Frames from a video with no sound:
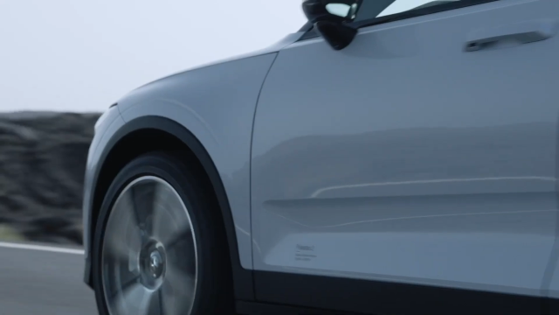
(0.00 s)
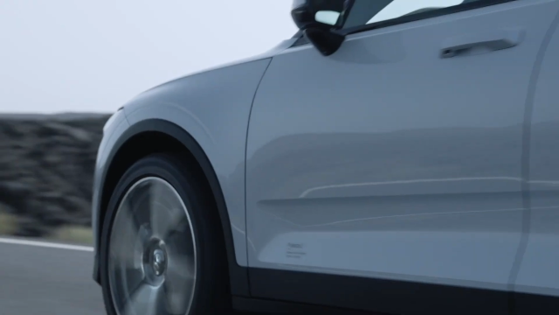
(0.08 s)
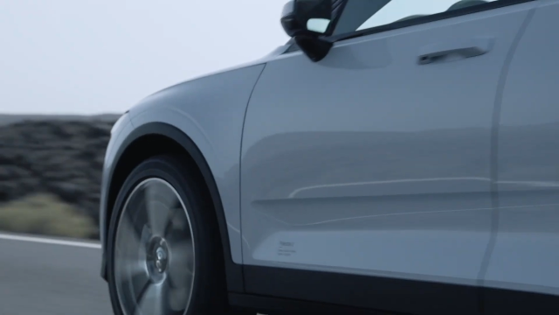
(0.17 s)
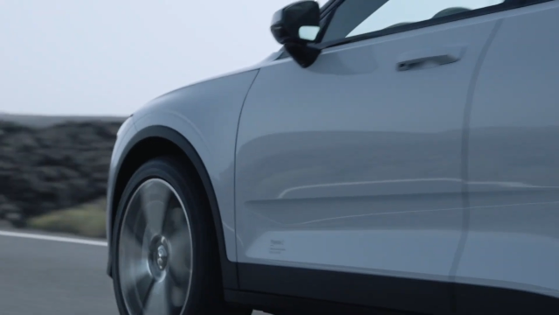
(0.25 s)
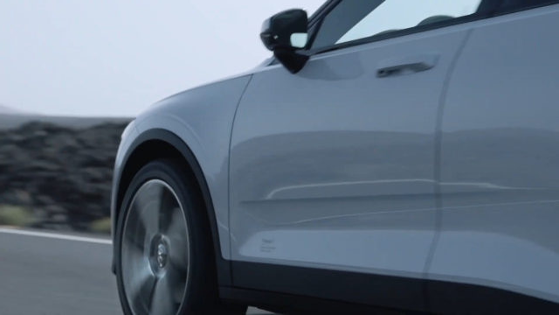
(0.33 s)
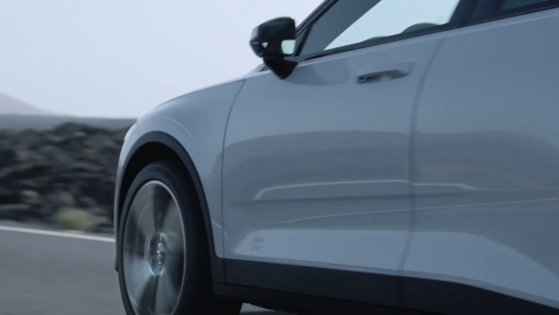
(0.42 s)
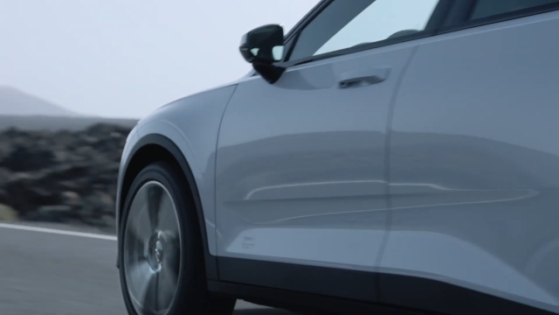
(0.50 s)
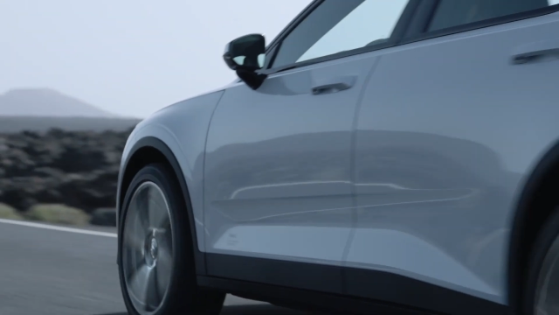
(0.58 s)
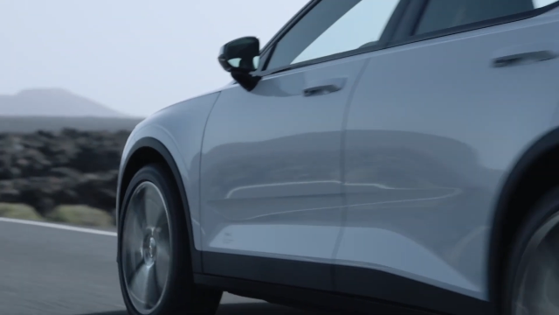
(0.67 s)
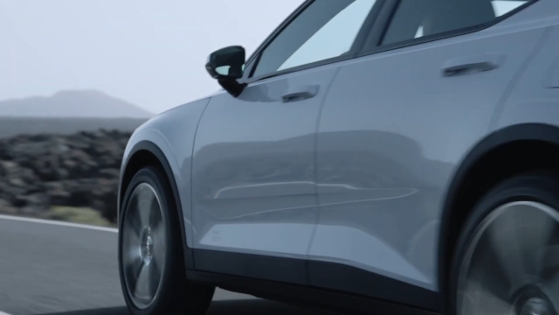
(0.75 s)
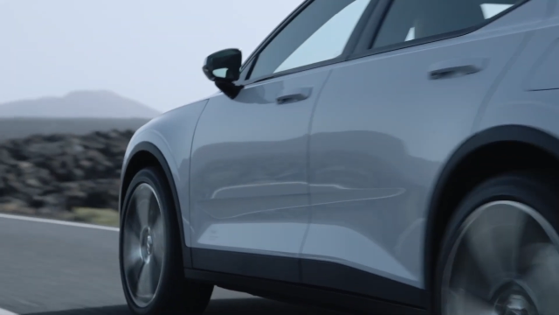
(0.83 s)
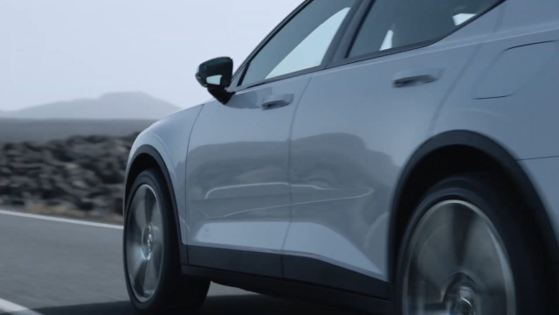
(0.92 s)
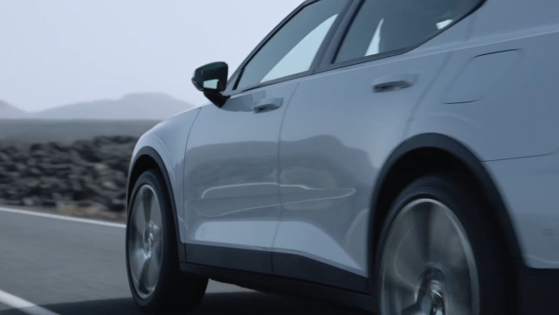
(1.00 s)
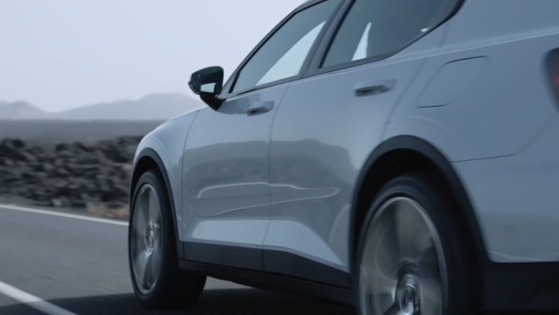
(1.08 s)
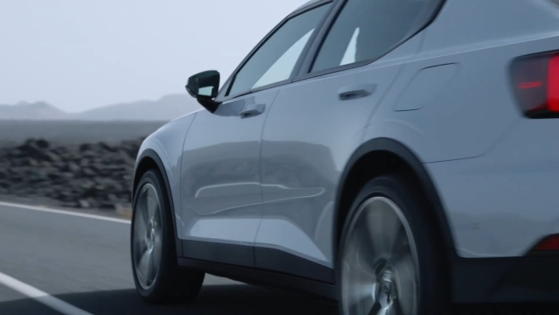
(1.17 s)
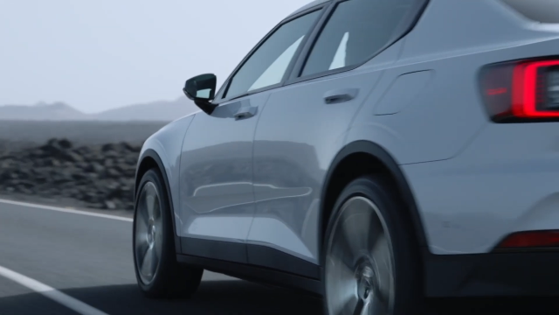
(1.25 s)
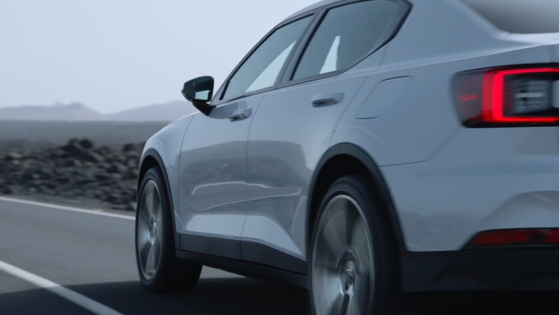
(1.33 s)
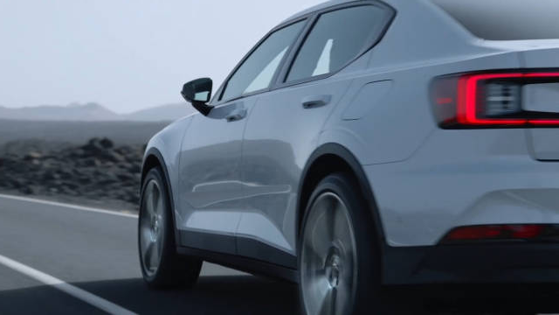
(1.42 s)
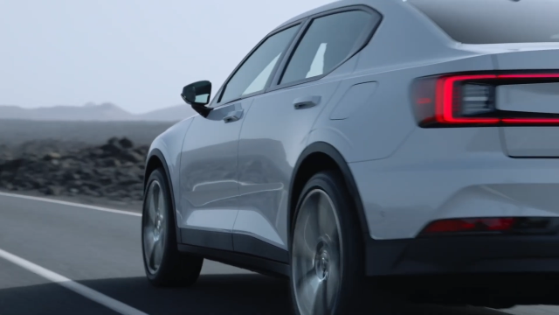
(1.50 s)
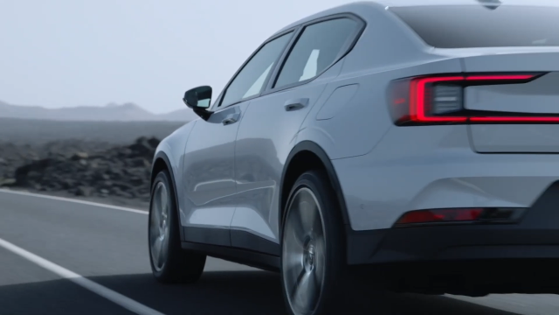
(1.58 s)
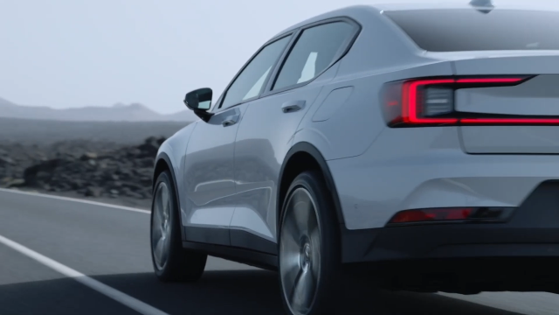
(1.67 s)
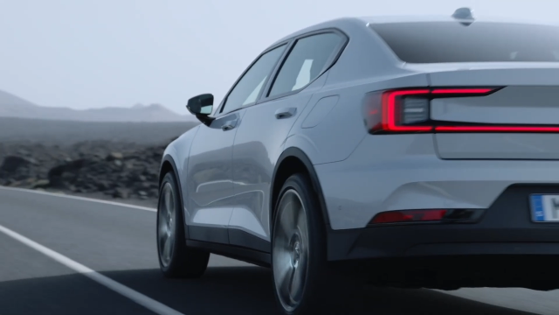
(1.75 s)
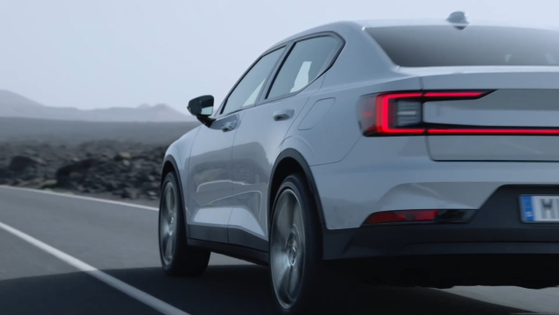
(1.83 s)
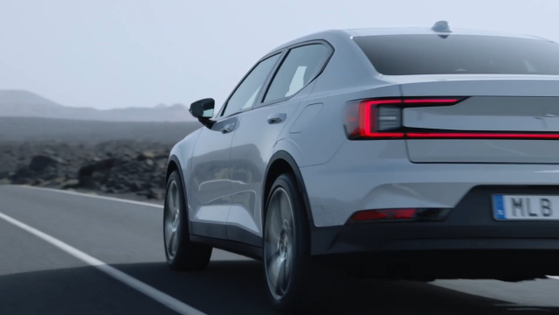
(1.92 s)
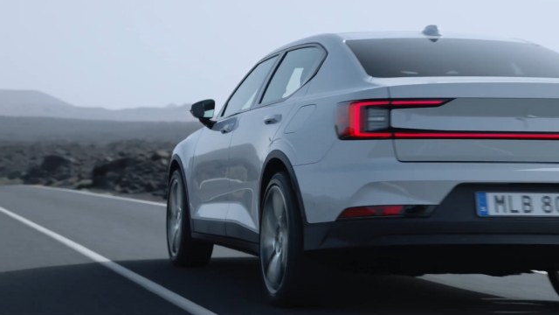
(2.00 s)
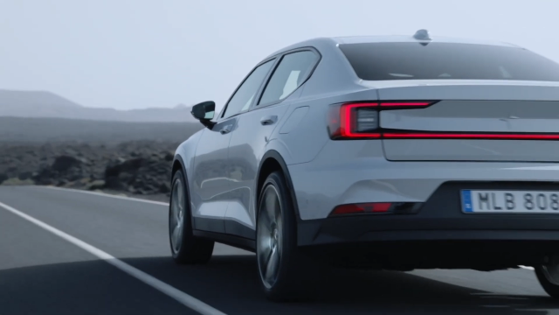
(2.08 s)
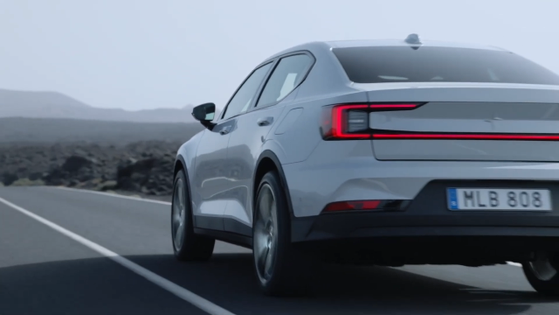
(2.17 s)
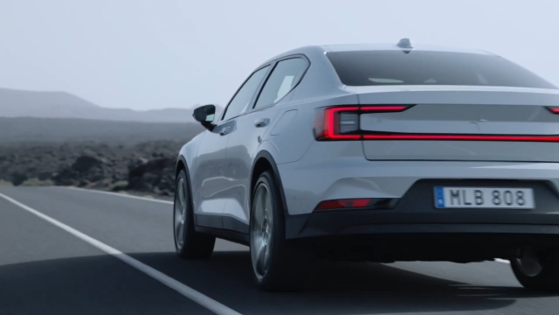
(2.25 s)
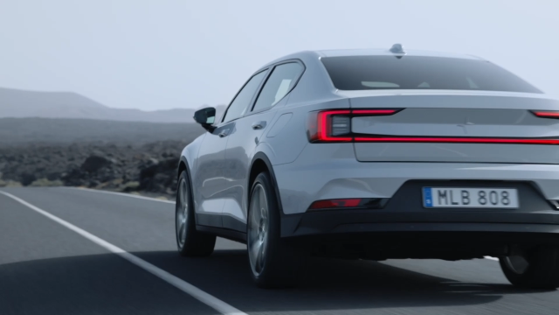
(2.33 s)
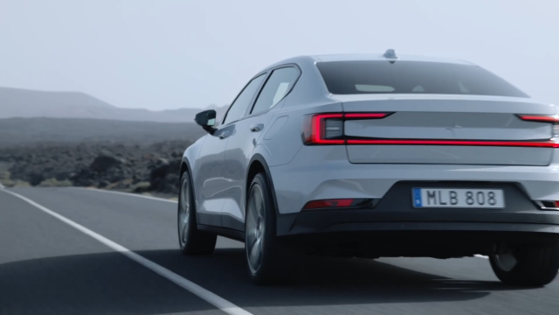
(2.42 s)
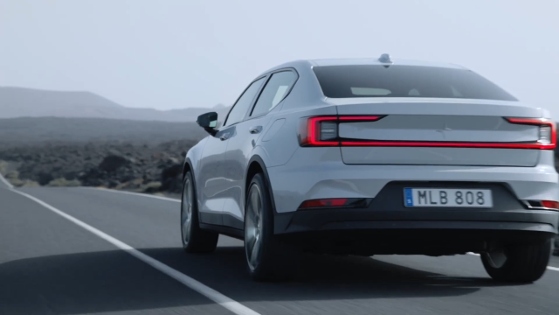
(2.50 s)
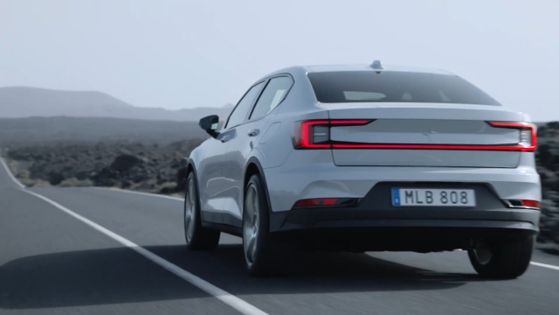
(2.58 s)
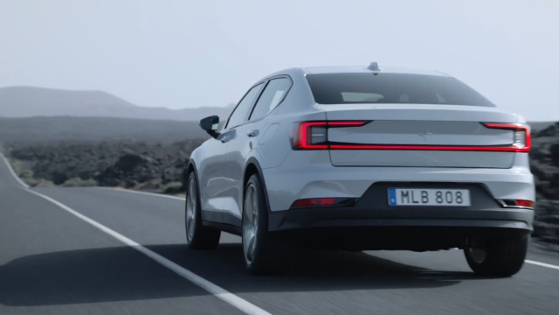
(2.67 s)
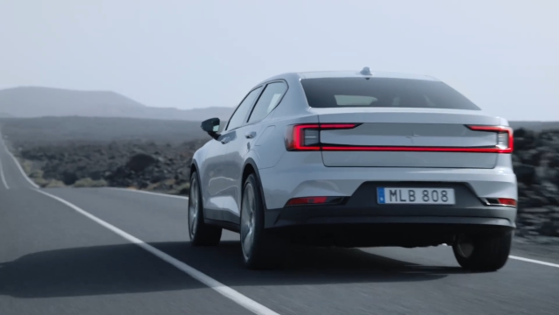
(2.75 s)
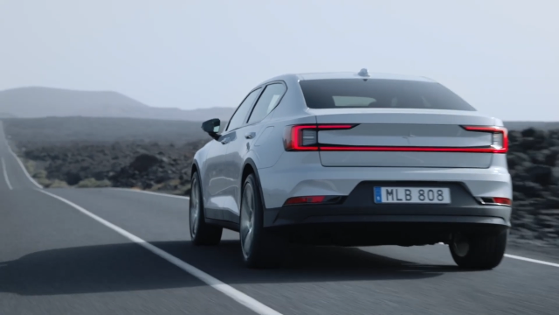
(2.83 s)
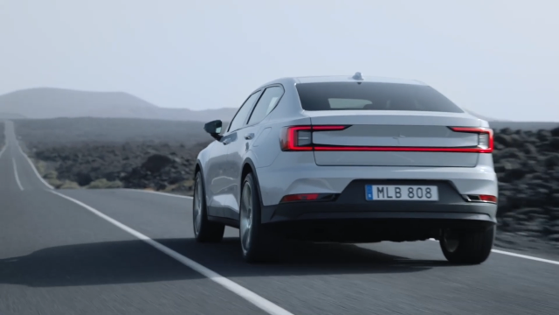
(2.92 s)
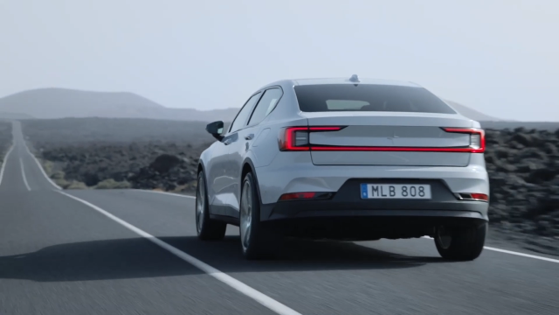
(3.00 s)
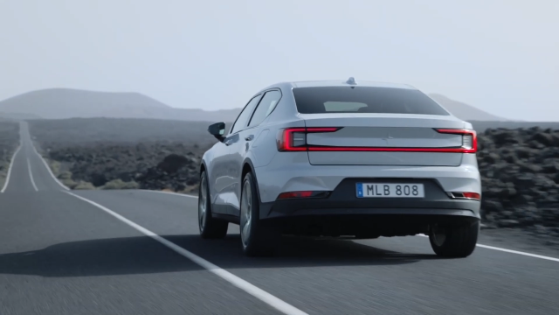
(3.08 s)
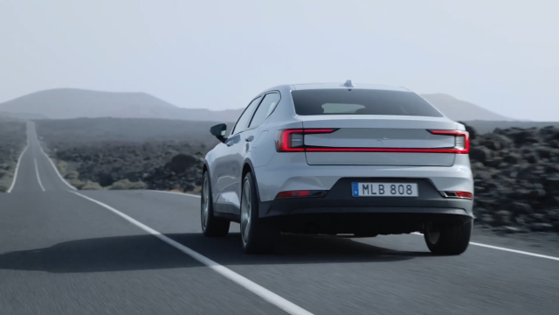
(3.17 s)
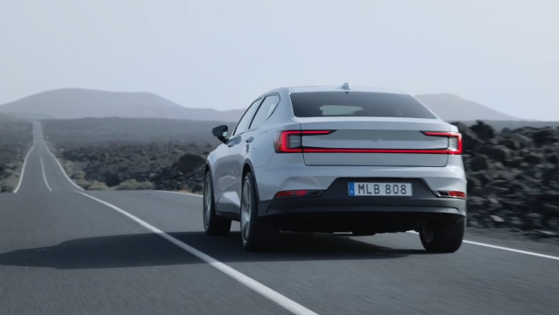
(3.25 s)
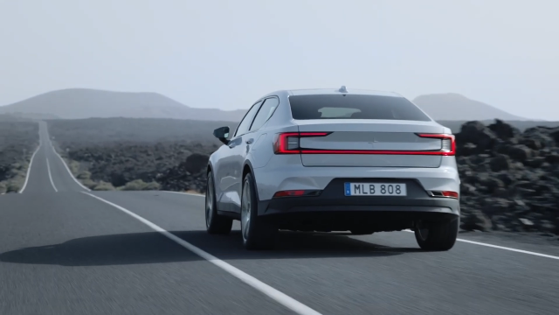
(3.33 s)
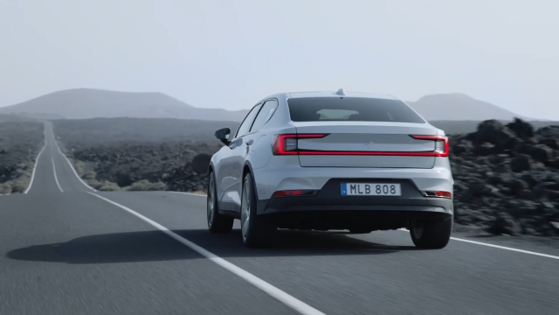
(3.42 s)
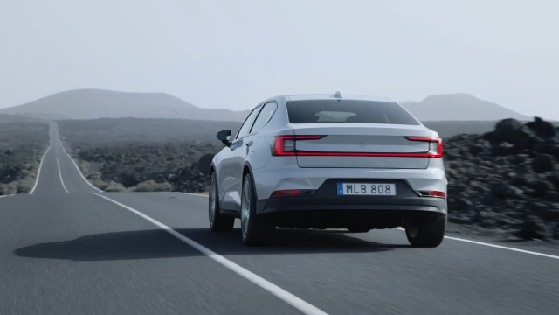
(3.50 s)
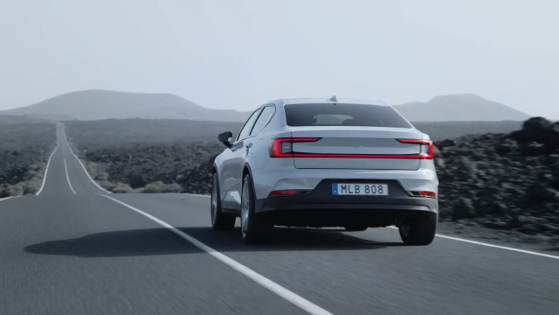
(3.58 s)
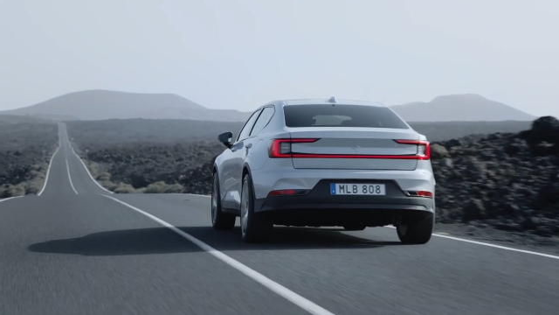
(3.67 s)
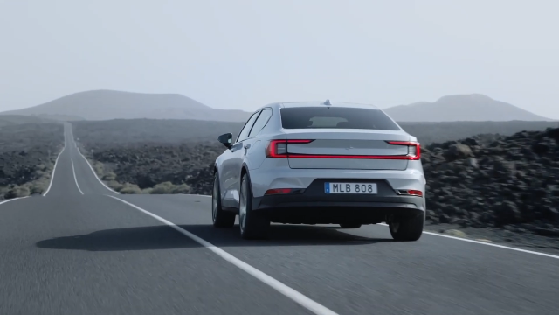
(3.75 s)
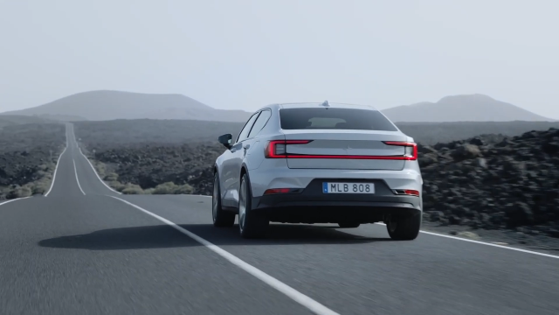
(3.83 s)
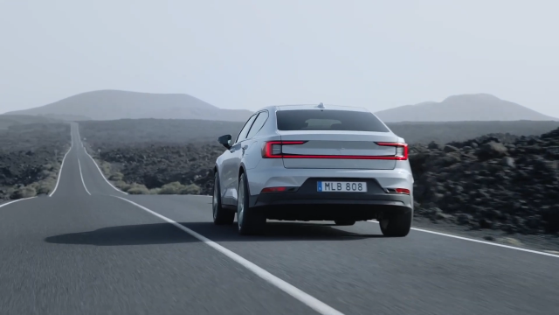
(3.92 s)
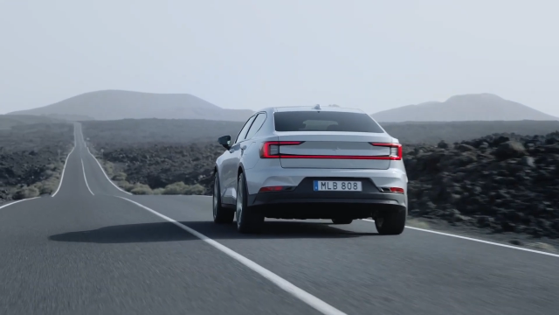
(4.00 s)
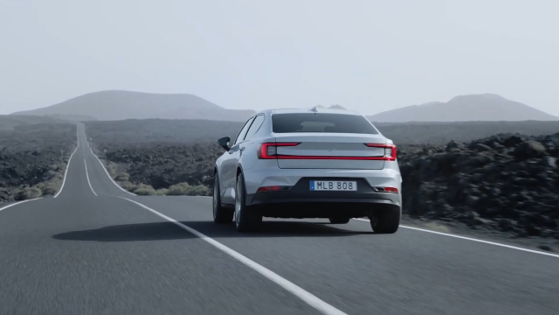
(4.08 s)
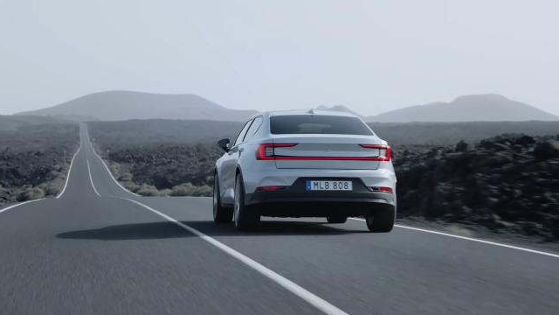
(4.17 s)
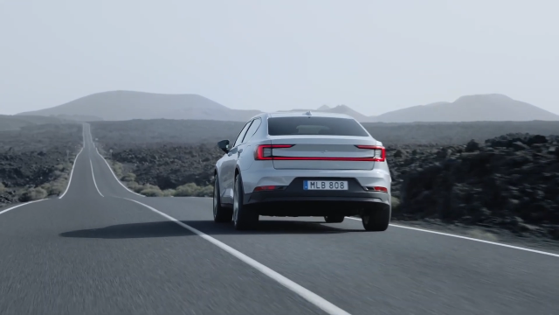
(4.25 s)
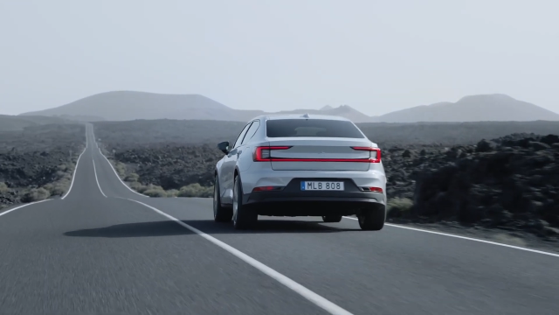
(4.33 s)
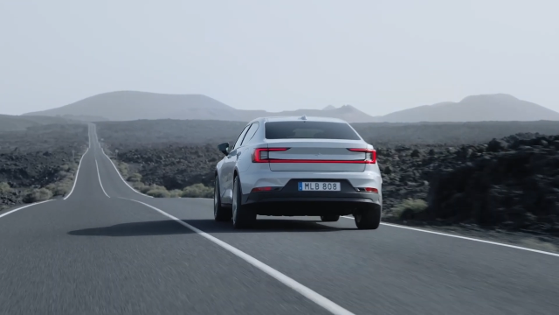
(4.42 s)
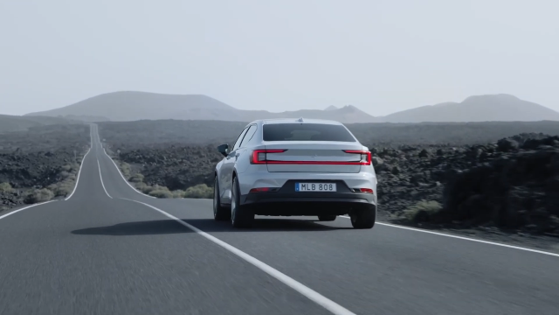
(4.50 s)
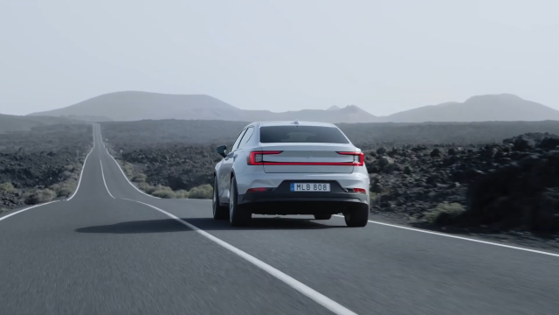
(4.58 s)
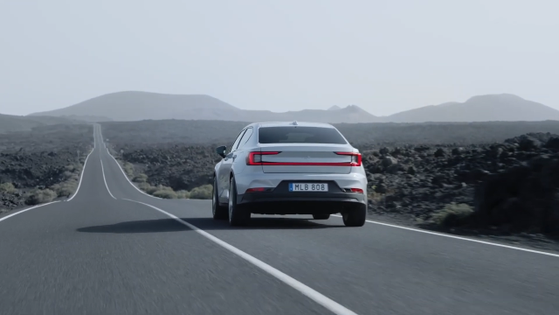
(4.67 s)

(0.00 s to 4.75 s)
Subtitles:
[unreadable: no face in view]